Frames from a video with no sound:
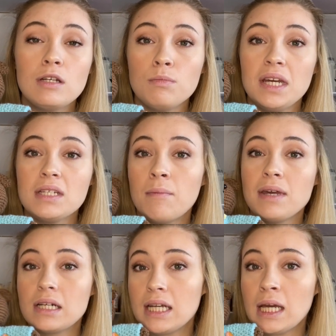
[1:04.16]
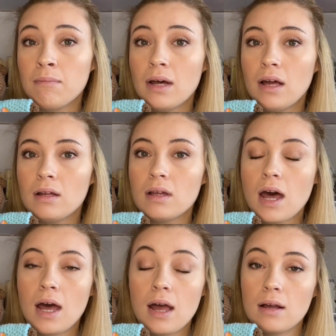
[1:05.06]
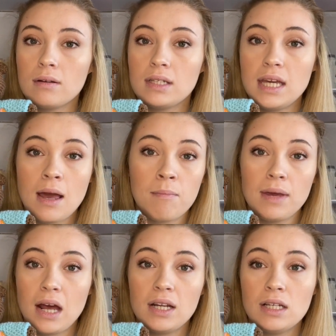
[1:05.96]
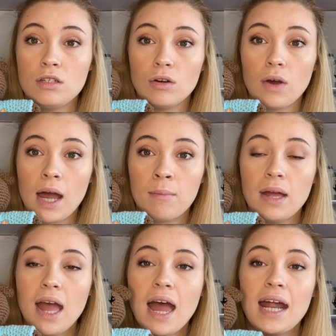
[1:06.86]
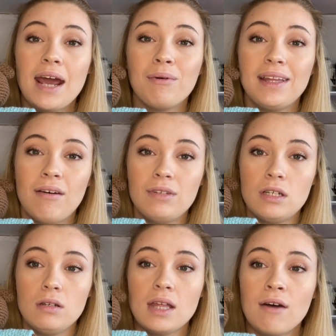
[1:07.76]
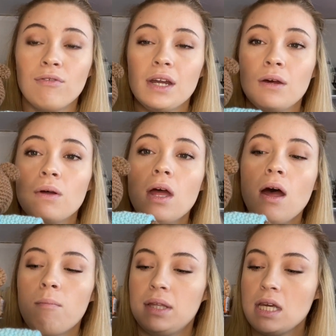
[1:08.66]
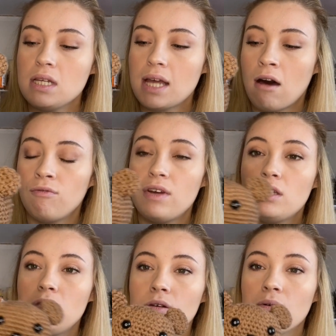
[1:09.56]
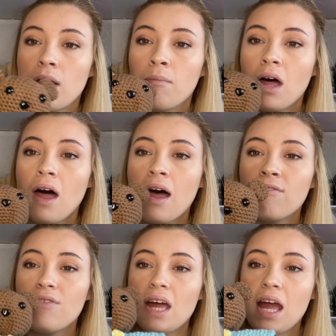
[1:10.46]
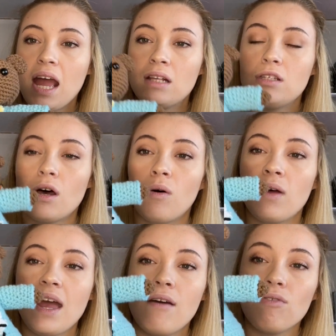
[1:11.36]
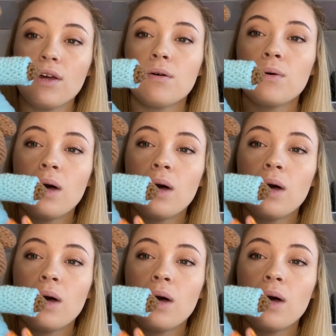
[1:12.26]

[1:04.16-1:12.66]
me, send me an email, DM me on Instagram, and I would love to do that for you. But these outfits do come off, and so if you